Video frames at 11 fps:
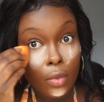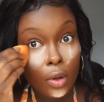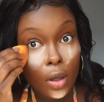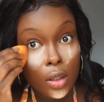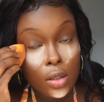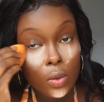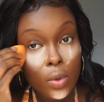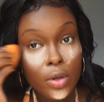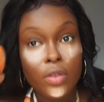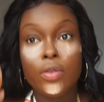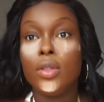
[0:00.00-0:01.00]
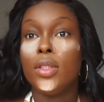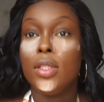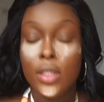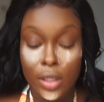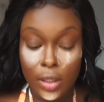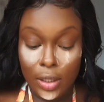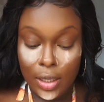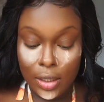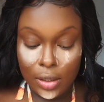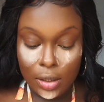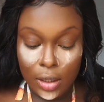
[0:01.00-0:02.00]
it's a wonderful concealer,
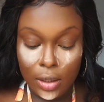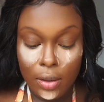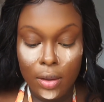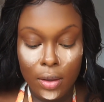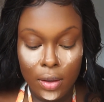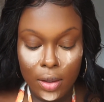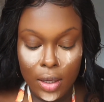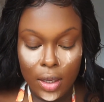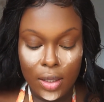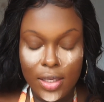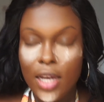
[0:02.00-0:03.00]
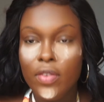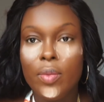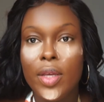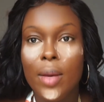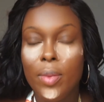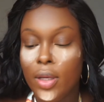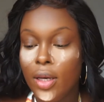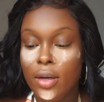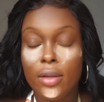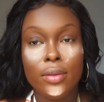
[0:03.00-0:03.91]
honestly, aside from the applicator.